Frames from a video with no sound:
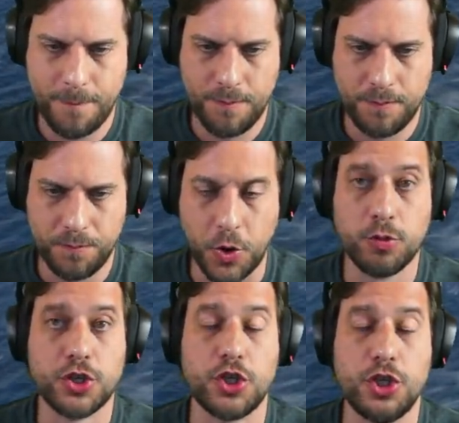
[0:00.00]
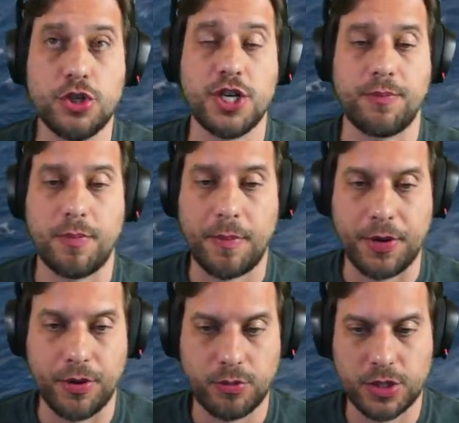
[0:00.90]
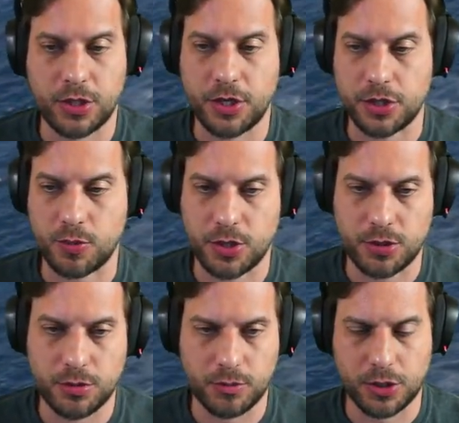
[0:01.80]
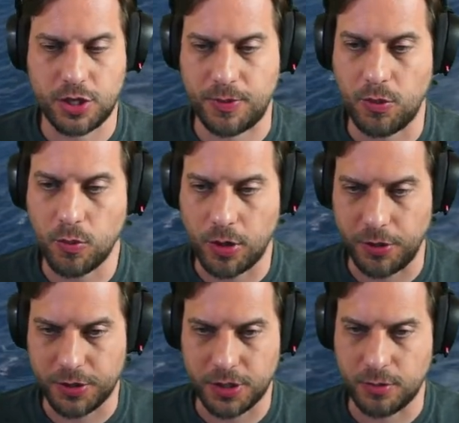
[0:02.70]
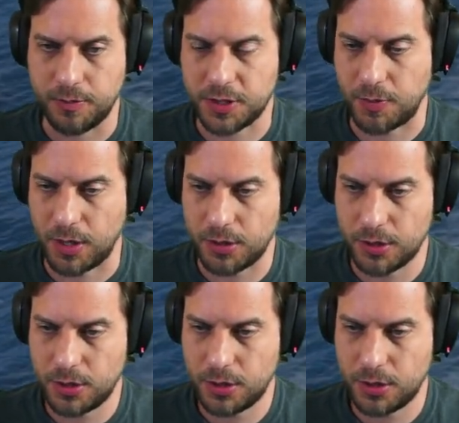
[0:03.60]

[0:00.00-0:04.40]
Hood was a huge ship. Remember that Hood was the largest warship in the world until Bismarck launched.